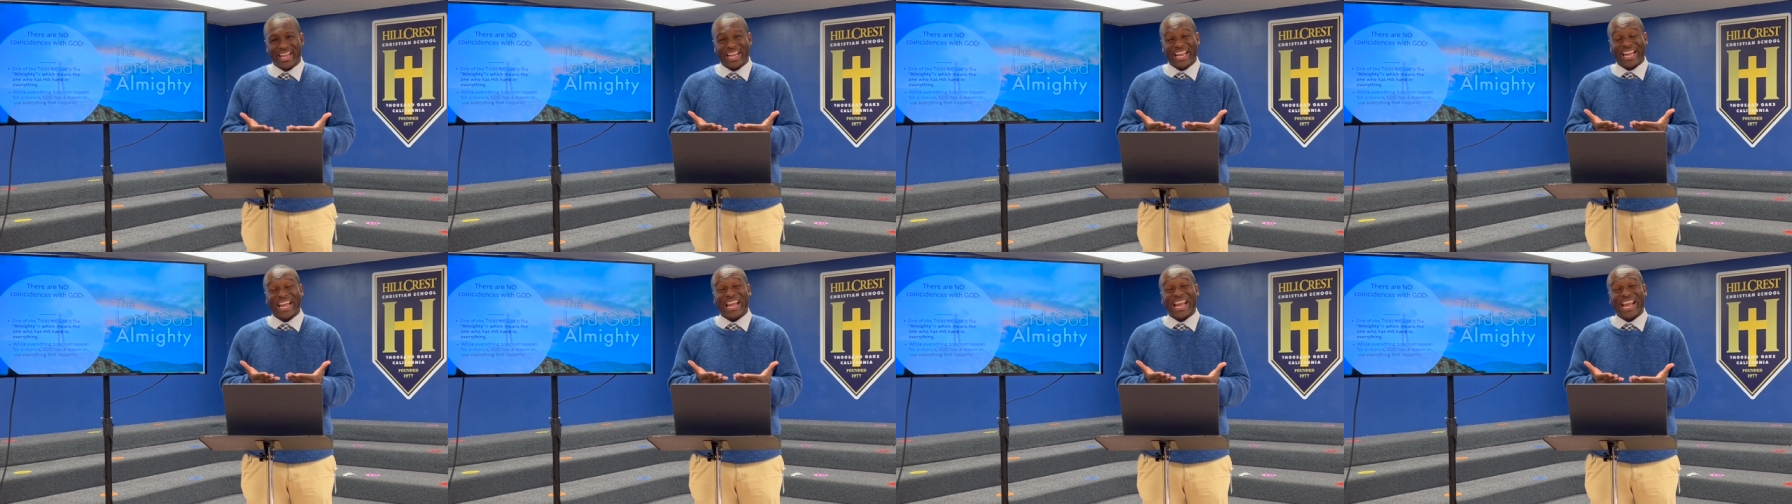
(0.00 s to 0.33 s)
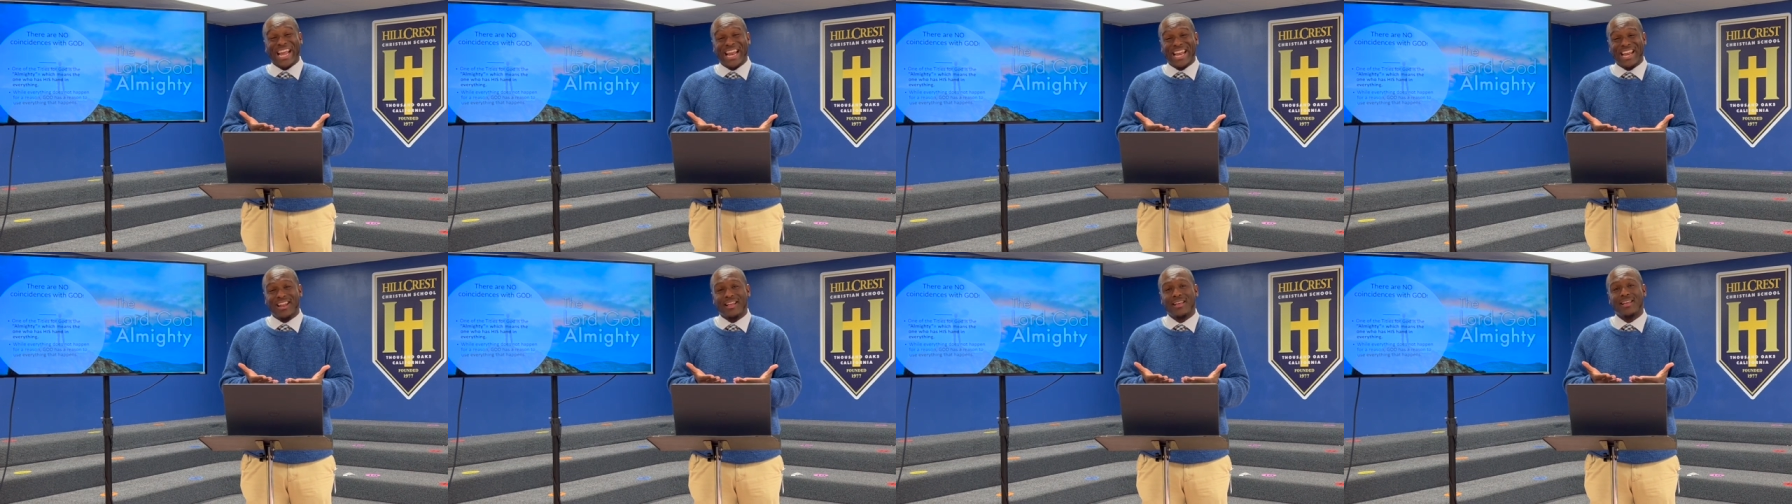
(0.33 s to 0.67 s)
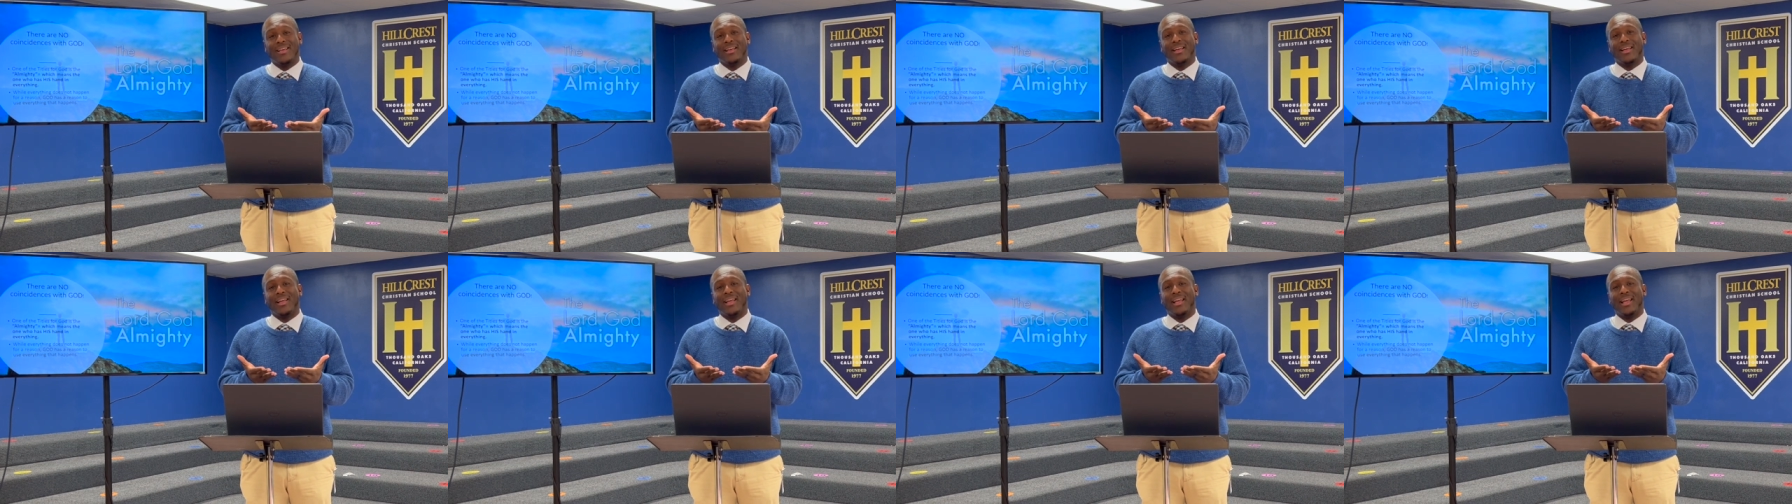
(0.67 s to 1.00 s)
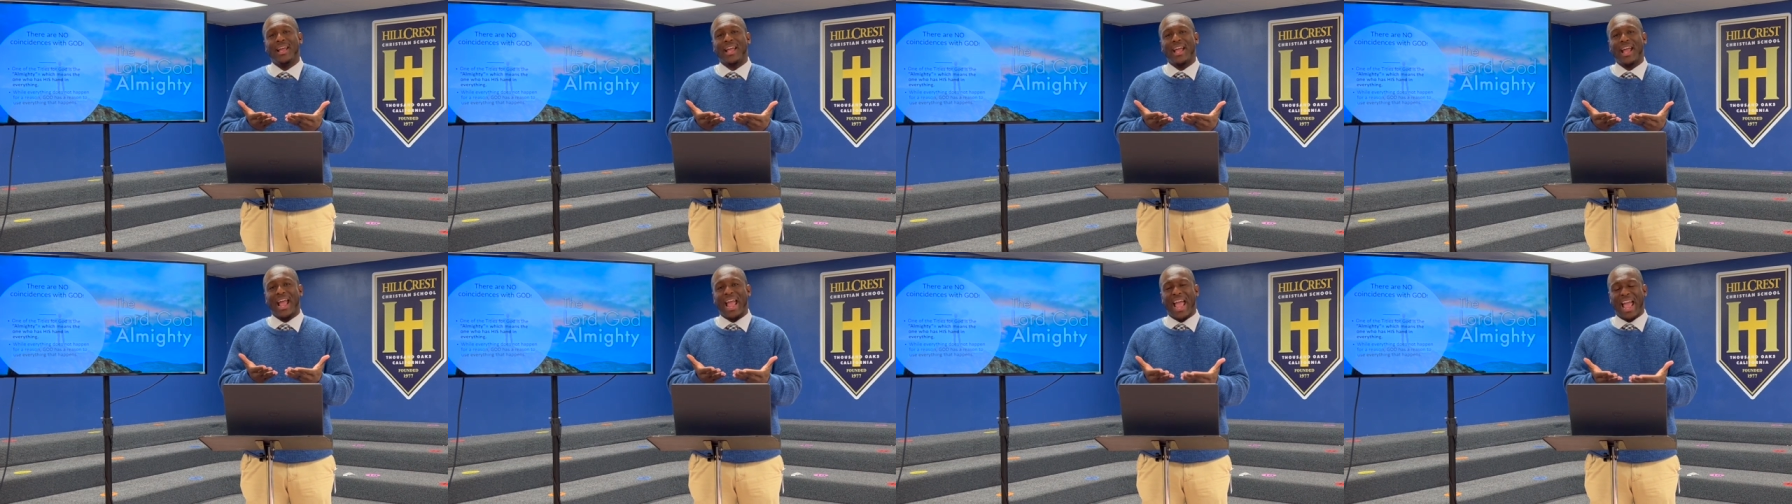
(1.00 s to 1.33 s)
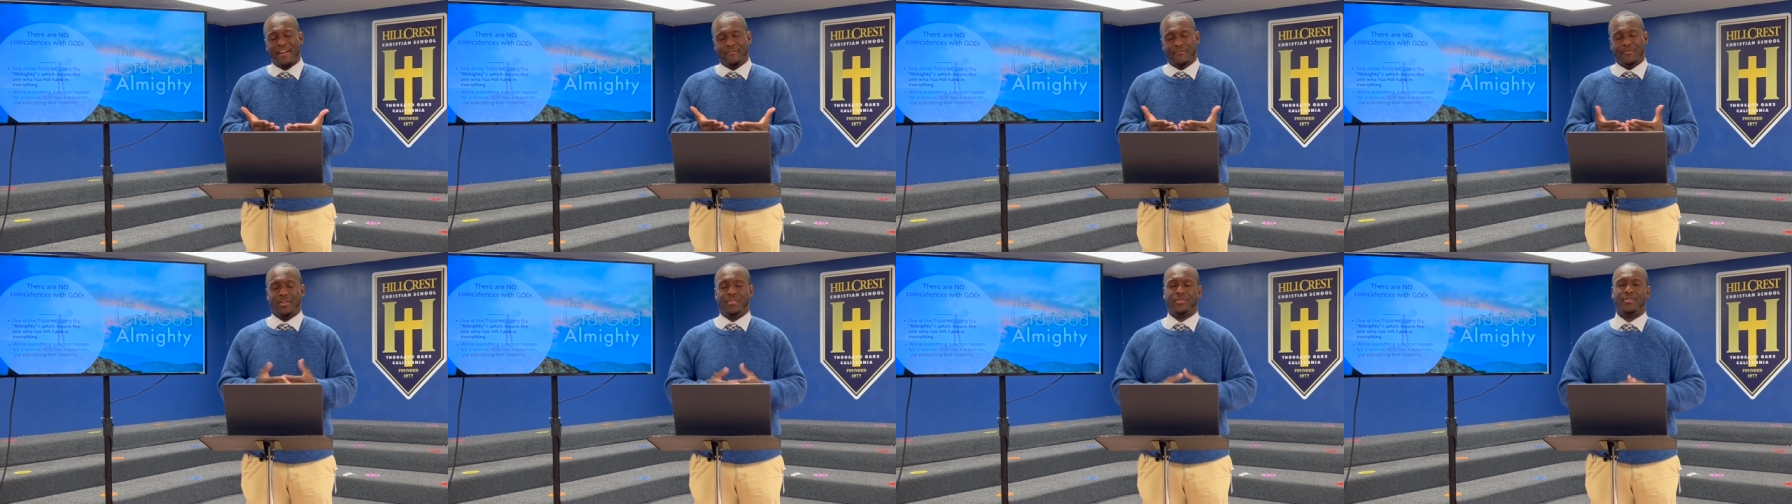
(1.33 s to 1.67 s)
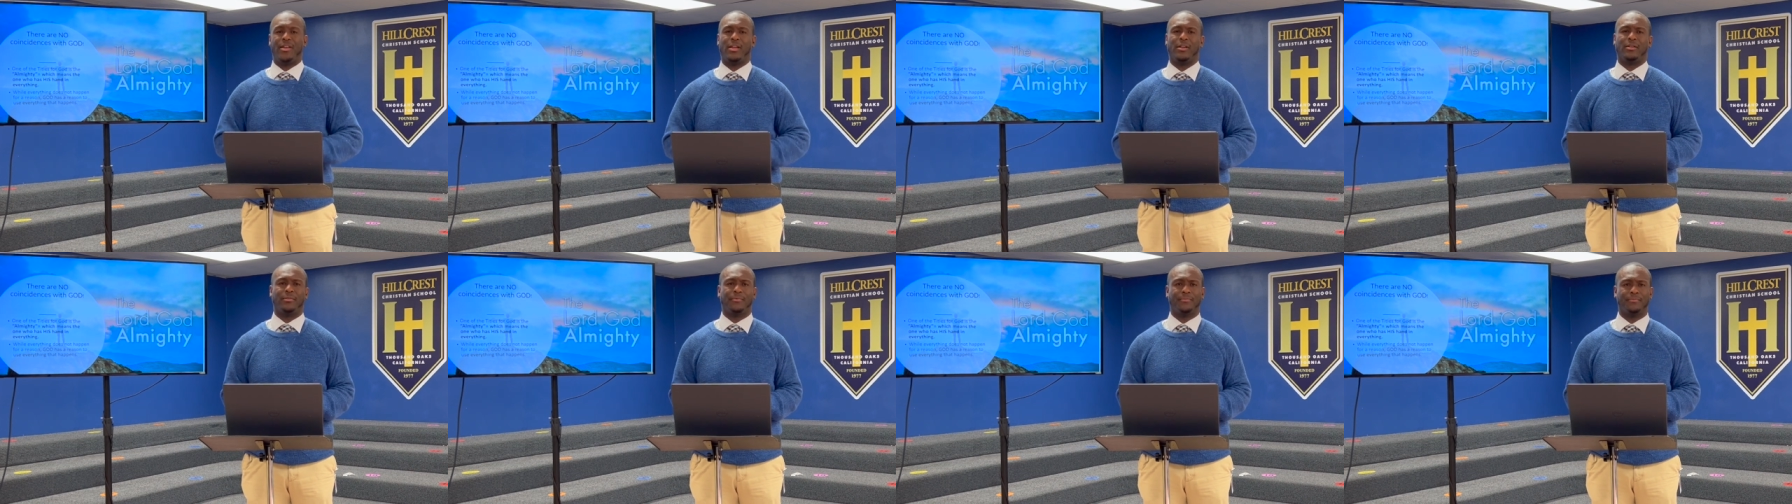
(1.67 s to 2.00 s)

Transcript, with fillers: in everything.